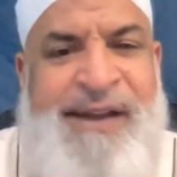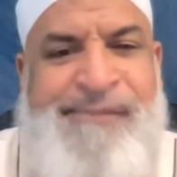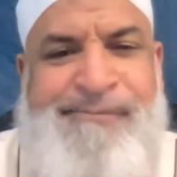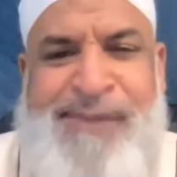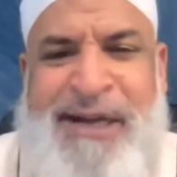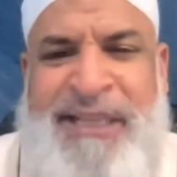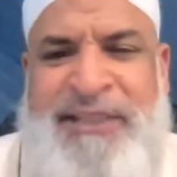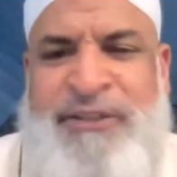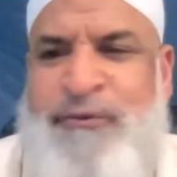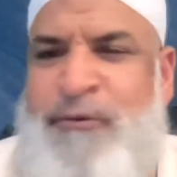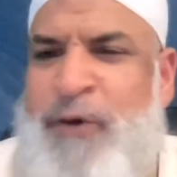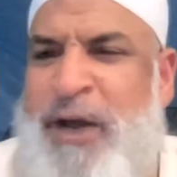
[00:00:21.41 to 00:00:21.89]

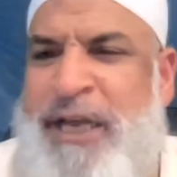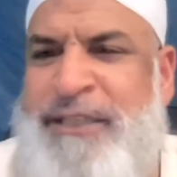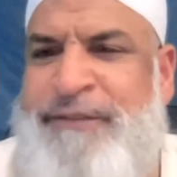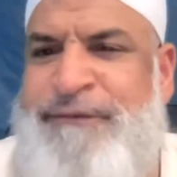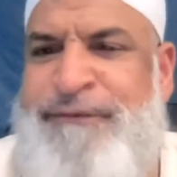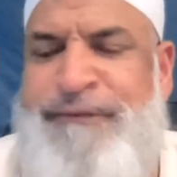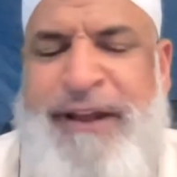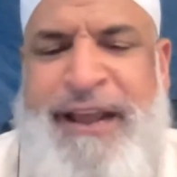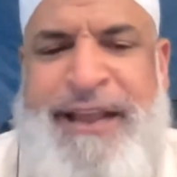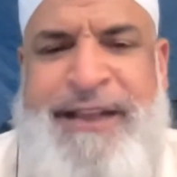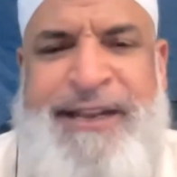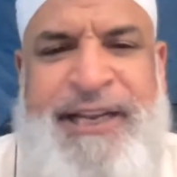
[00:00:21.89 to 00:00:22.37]
But quite
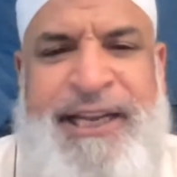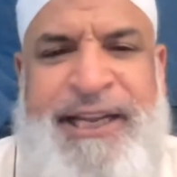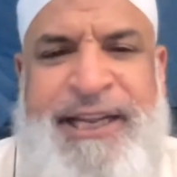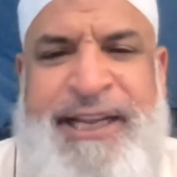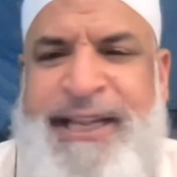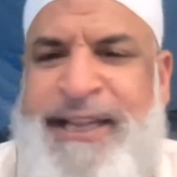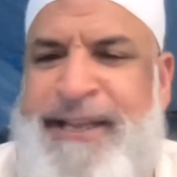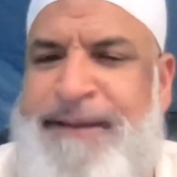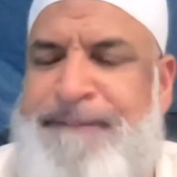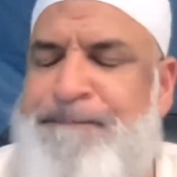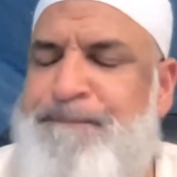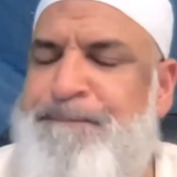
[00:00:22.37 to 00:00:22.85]

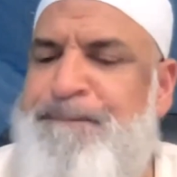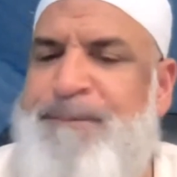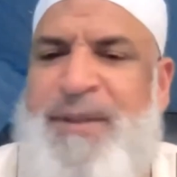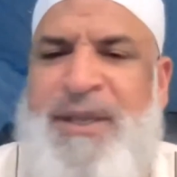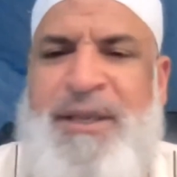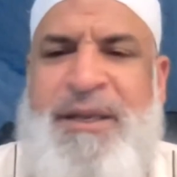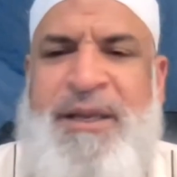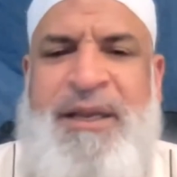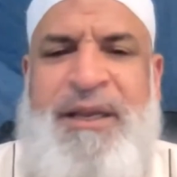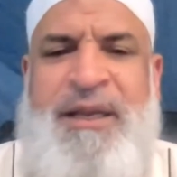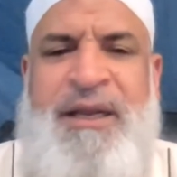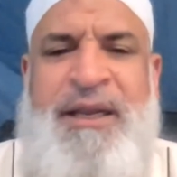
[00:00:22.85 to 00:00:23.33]
frankly,
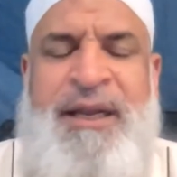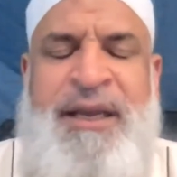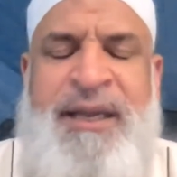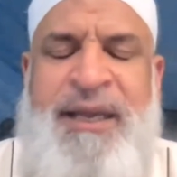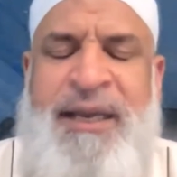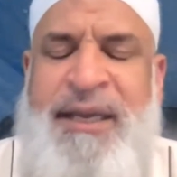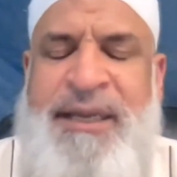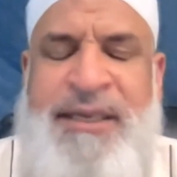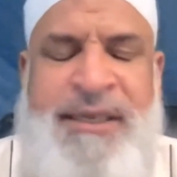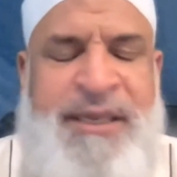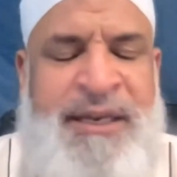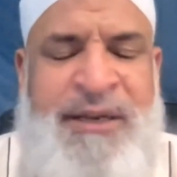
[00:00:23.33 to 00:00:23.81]

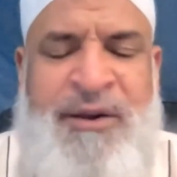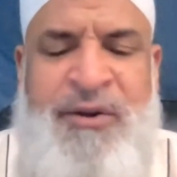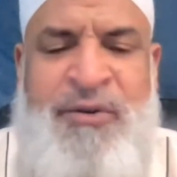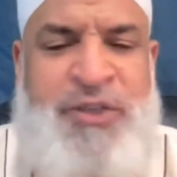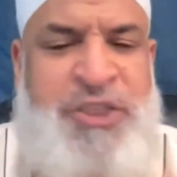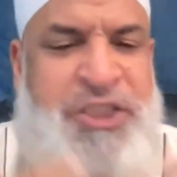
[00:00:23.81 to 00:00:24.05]
you know,